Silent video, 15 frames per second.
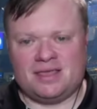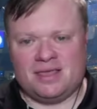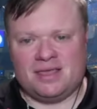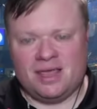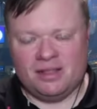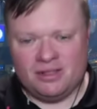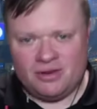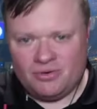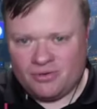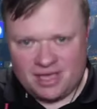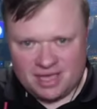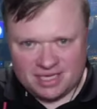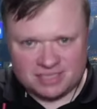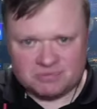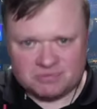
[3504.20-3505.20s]
Illinois
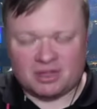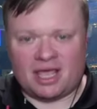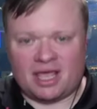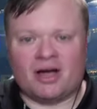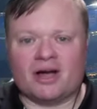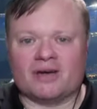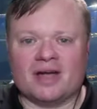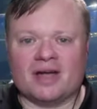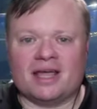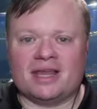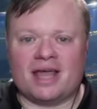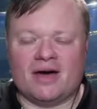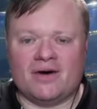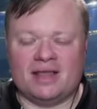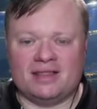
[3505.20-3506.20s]
is what they are right
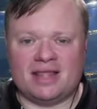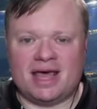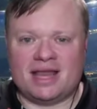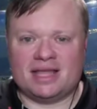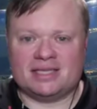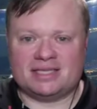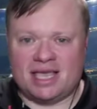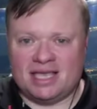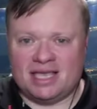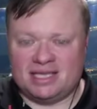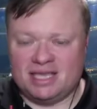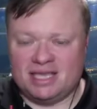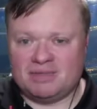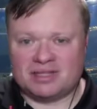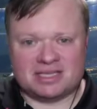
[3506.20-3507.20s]
now, and that is a
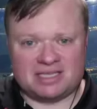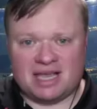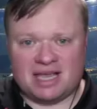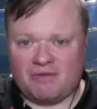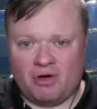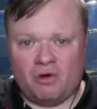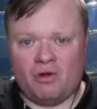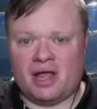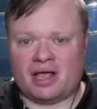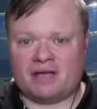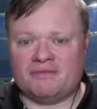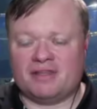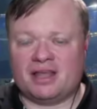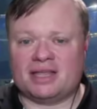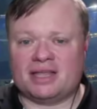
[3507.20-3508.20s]
team that doesn't have a whole heck
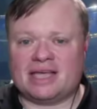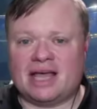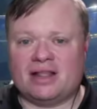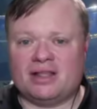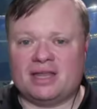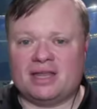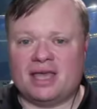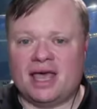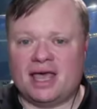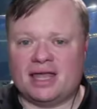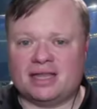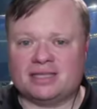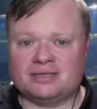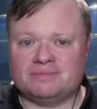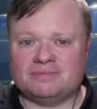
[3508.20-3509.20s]
of a lot of talent,
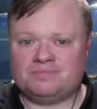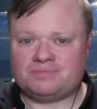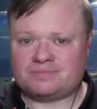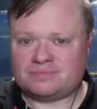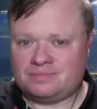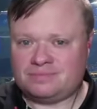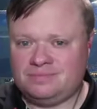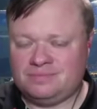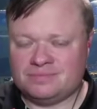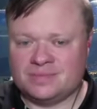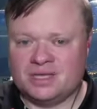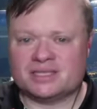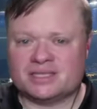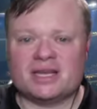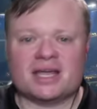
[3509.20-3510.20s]
and
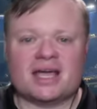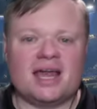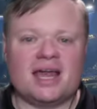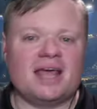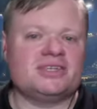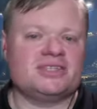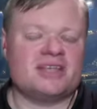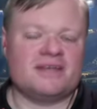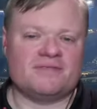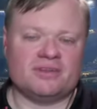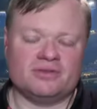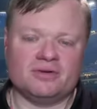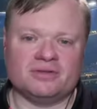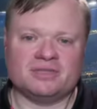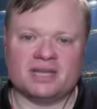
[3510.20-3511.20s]
is going to kind of just have to
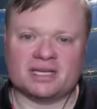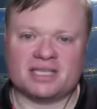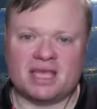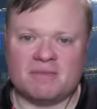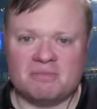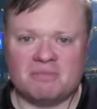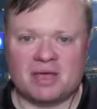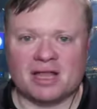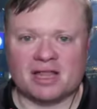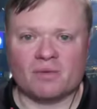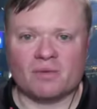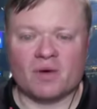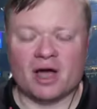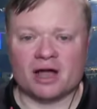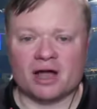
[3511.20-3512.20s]
do it with duct tape and baling
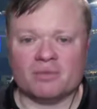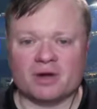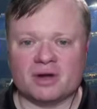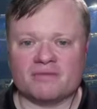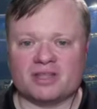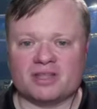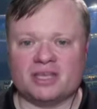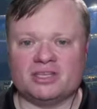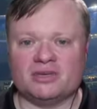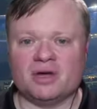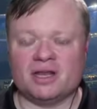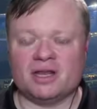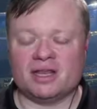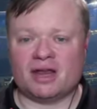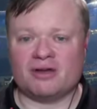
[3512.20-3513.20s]
wire whenever they do
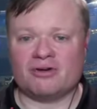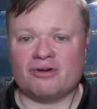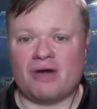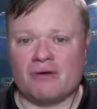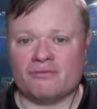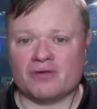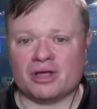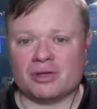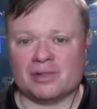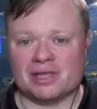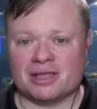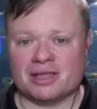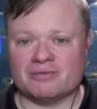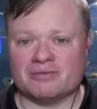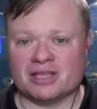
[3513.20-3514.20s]
it. And I don't know how frequently
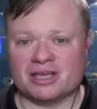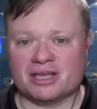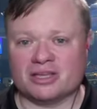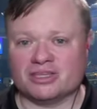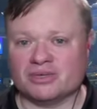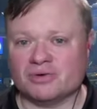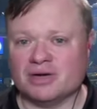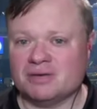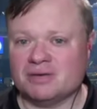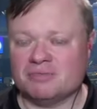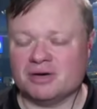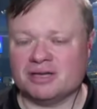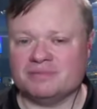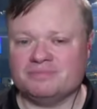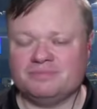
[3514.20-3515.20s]
they're really going to do it,
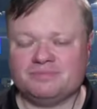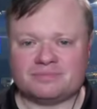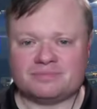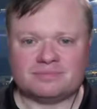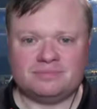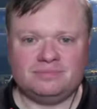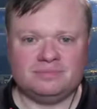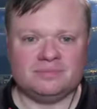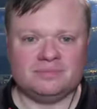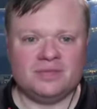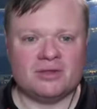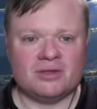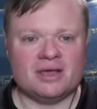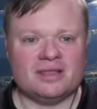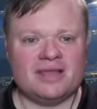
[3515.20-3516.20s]
but you
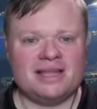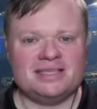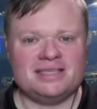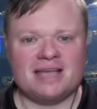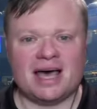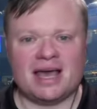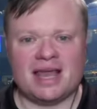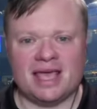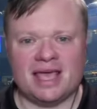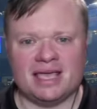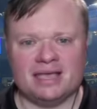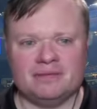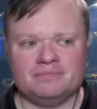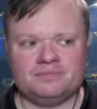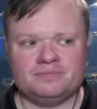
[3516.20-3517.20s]
know, that is not a